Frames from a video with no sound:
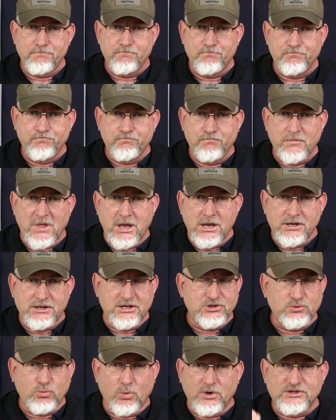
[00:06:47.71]
This wasn't
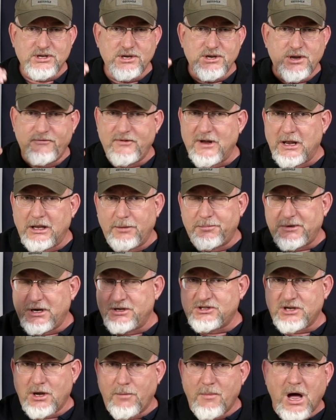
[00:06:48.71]
developed at some
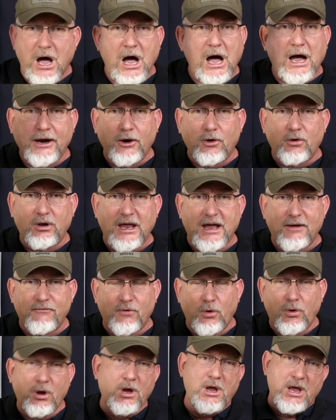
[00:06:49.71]
higher level
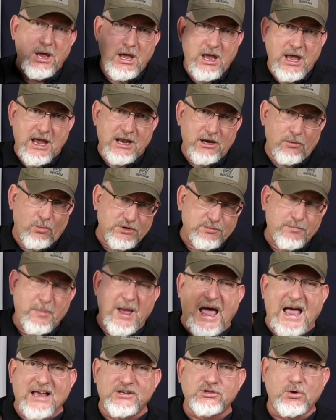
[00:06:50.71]
and it was passed on
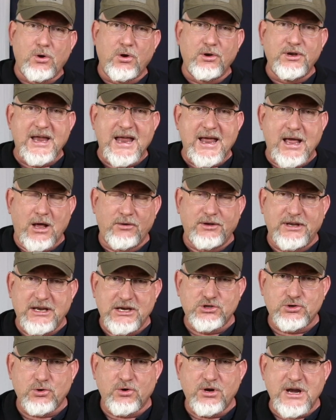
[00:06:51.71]
down. These are the
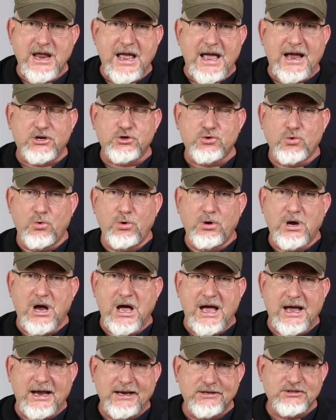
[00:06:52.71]
actual guys
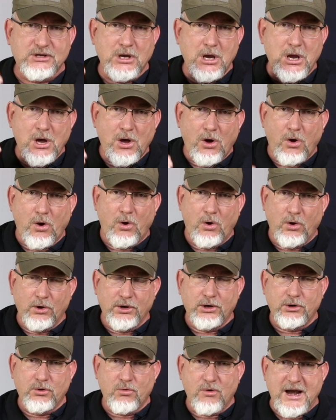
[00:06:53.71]
on the
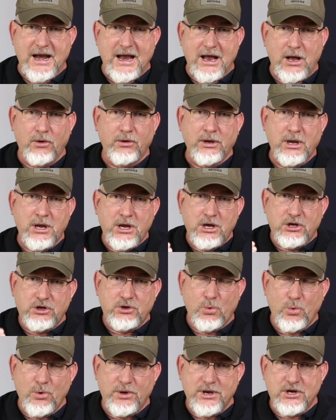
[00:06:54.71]
ground doing the
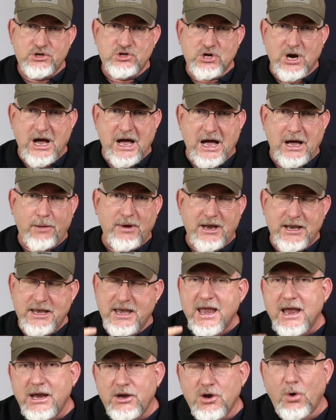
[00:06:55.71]
job, and they know
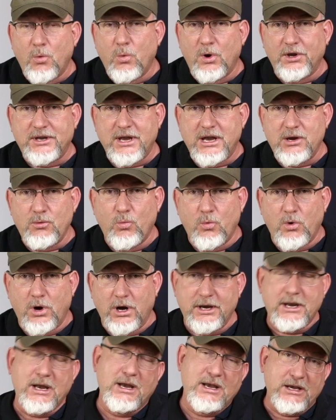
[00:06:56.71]
what they want, and they
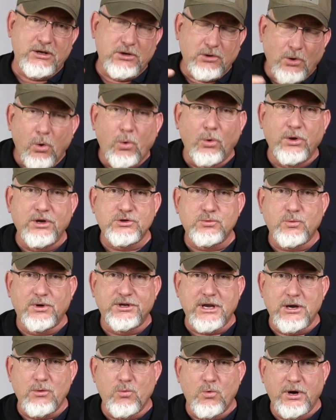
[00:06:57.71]
told us what they wanted.
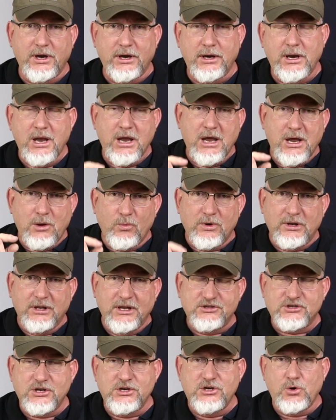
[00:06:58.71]
We listened to
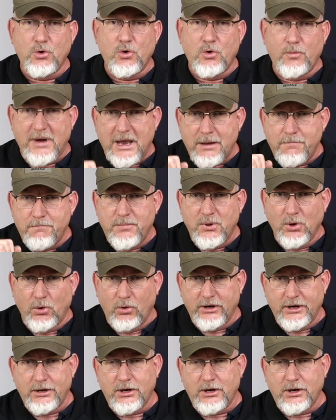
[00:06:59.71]
them and build it according to